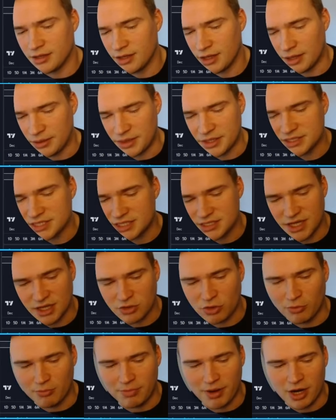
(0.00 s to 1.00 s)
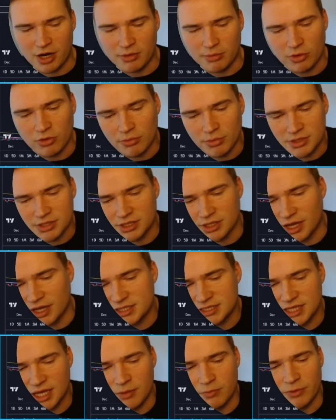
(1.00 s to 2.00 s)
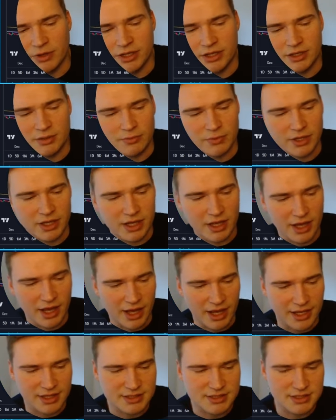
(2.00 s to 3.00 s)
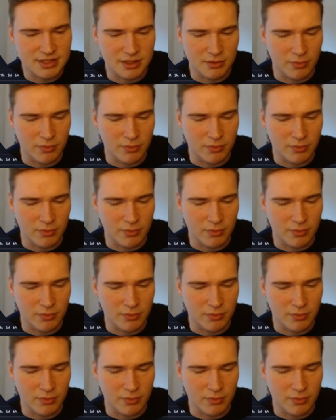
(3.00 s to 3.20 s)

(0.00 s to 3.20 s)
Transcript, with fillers: and this is not comparable, but the last time we hit,